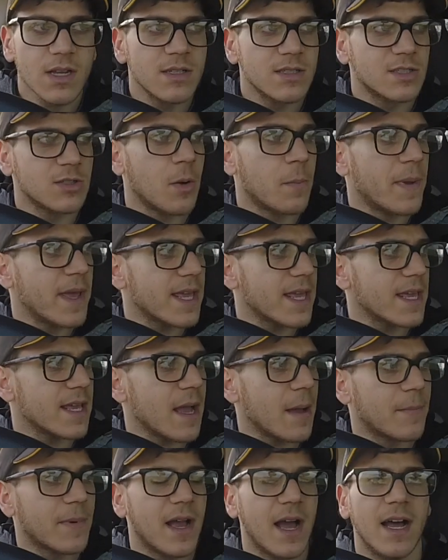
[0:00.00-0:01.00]
So picking
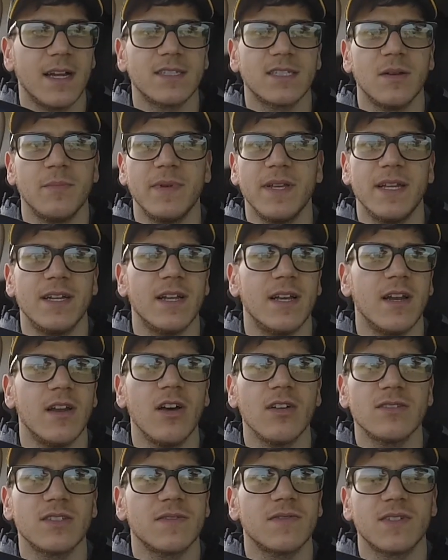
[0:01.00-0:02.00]
up cars can be in
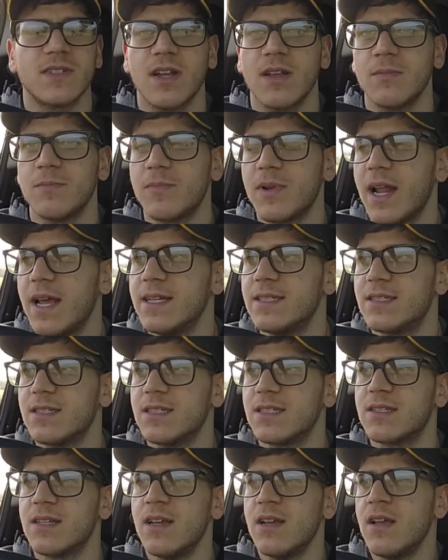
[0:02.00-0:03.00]
lots of certain
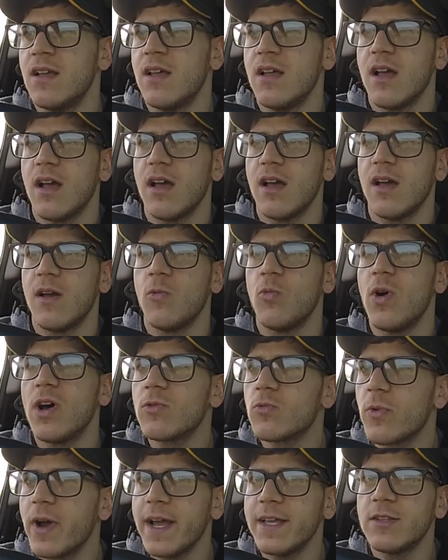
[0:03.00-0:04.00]
places.
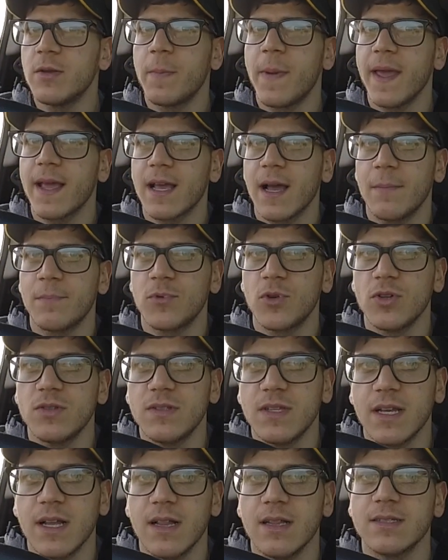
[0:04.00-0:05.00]
One way to pick up
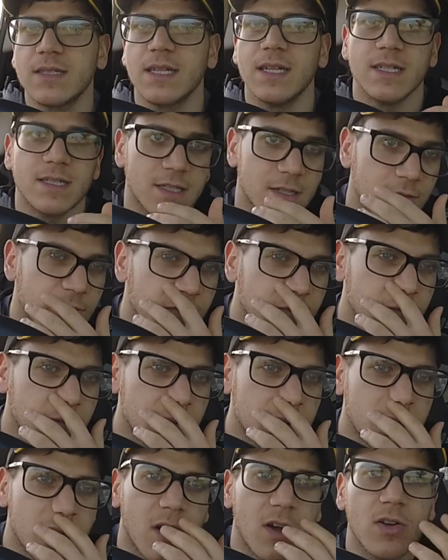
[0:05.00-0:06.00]
good deals is, if
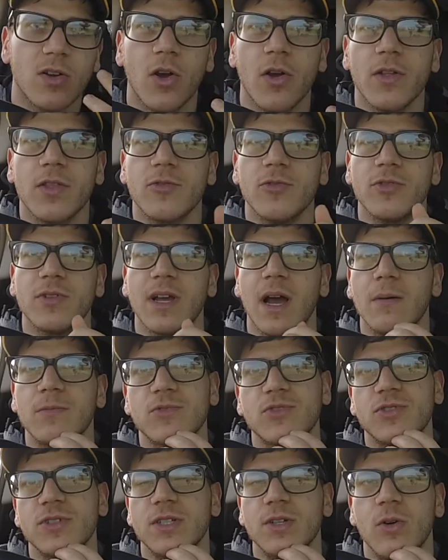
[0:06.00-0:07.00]
going through
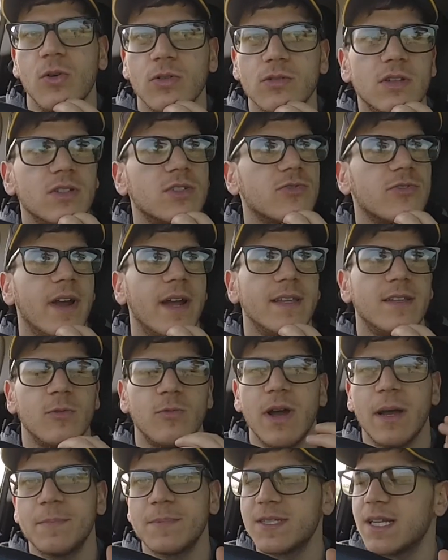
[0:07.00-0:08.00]
Gumtree, Auto Trader,
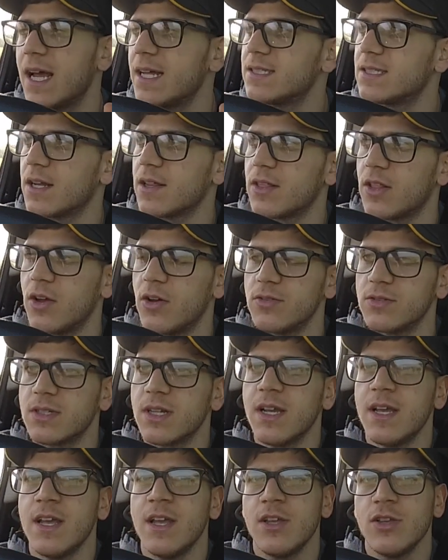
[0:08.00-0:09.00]
websites like those,
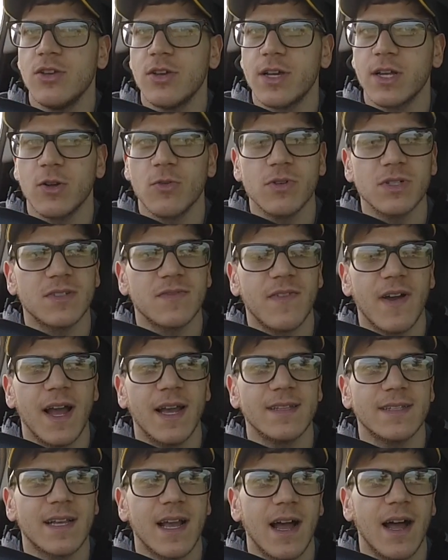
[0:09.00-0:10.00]
you can always
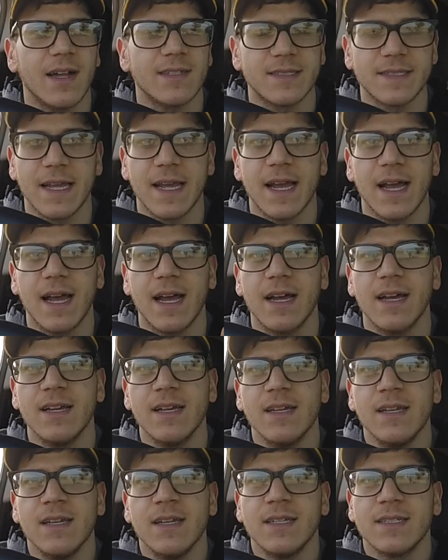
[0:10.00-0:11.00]
find cars that are
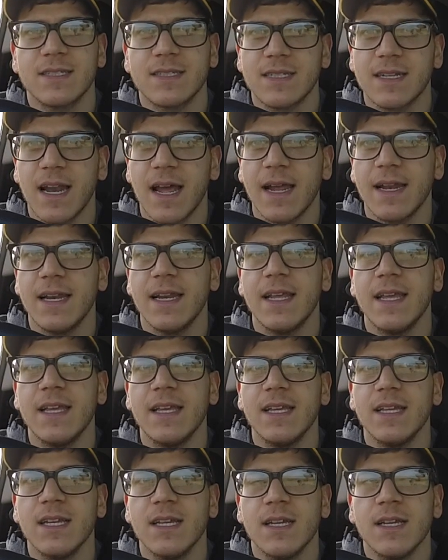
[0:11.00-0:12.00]

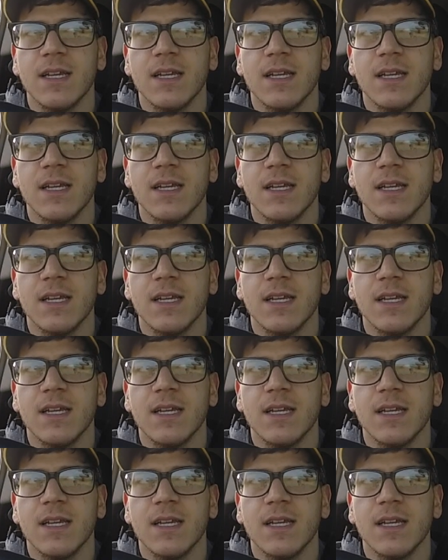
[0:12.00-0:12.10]
slightly,